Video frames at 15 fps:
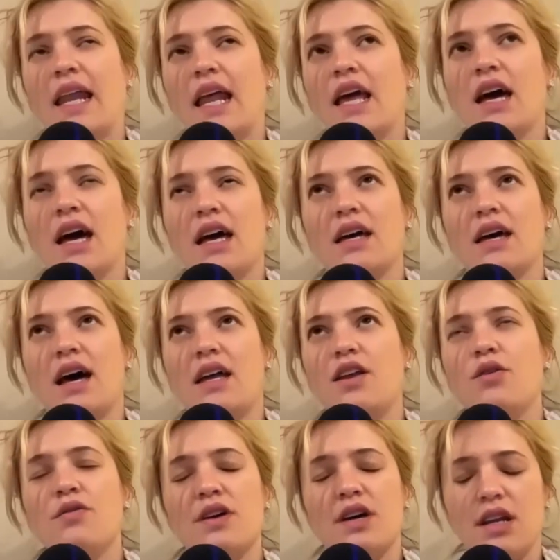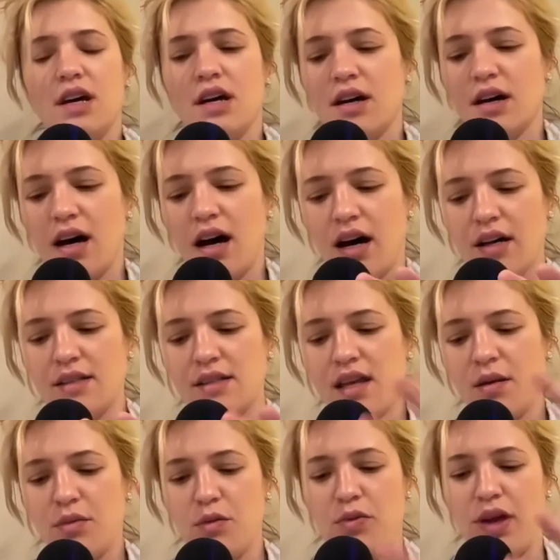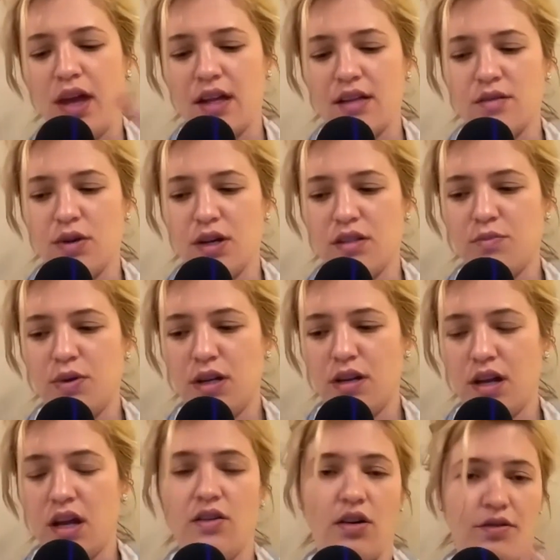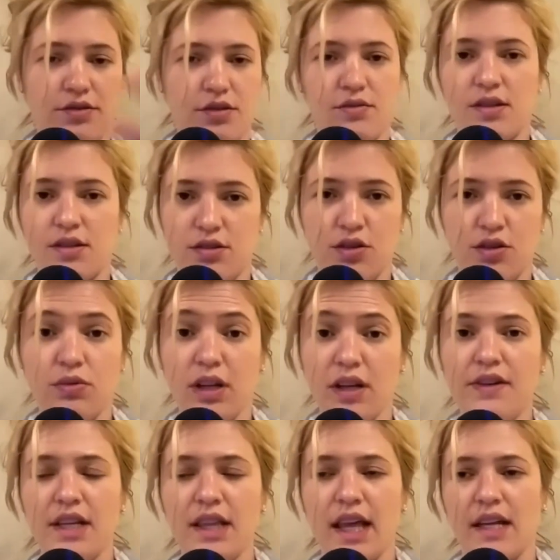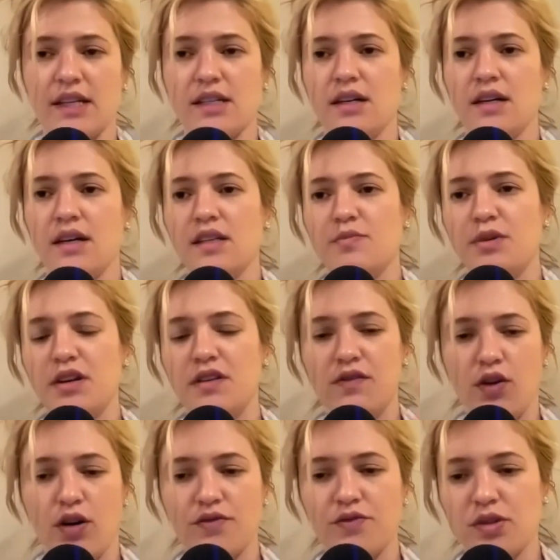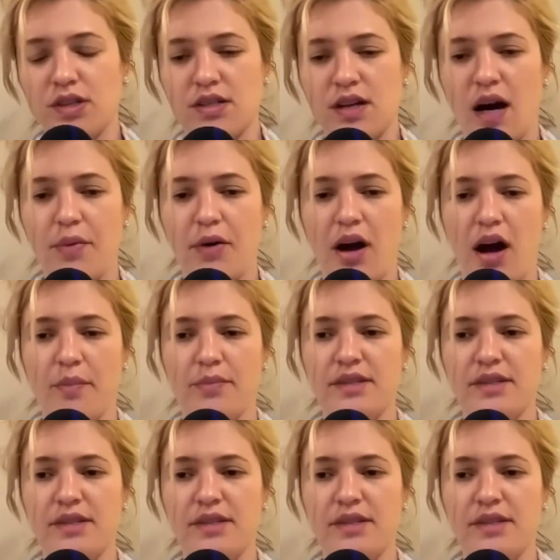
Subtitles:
and I know that CMBP has been, and also since you live in Atlanta, has been involved with the Stop Cop